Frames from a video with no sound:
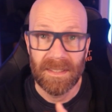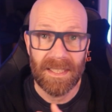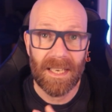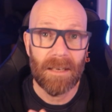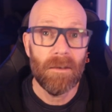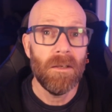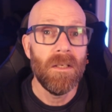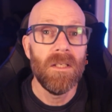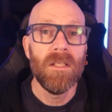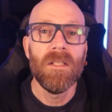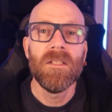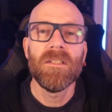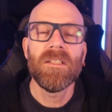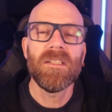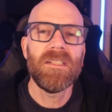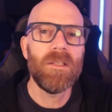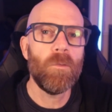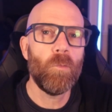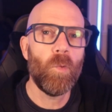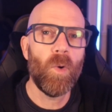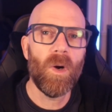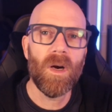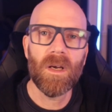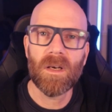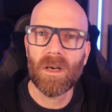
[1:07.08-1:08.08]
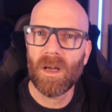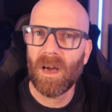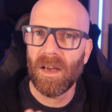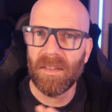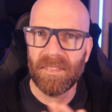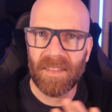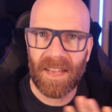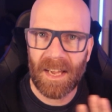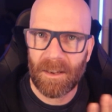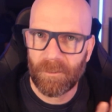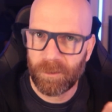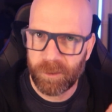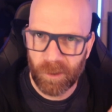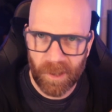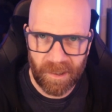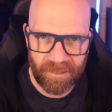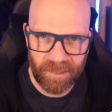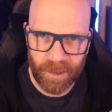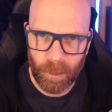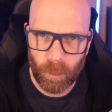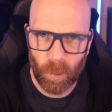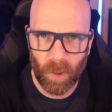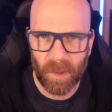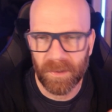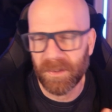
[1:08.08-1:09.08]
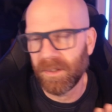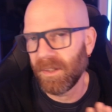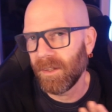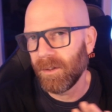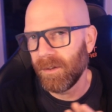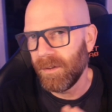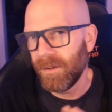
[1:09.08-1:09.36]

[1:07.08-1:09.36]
Now, does it work like that for everyone?